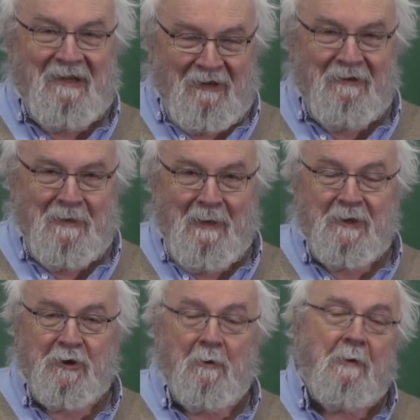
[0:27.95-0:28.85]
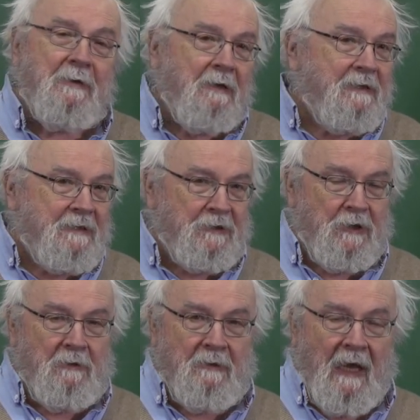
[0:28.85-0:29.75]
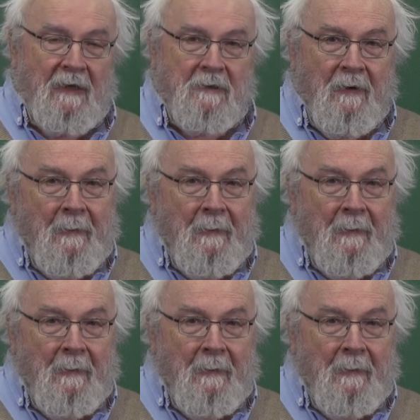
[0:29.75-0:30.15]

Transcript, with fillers: three-dimensional, but we don't need to do that.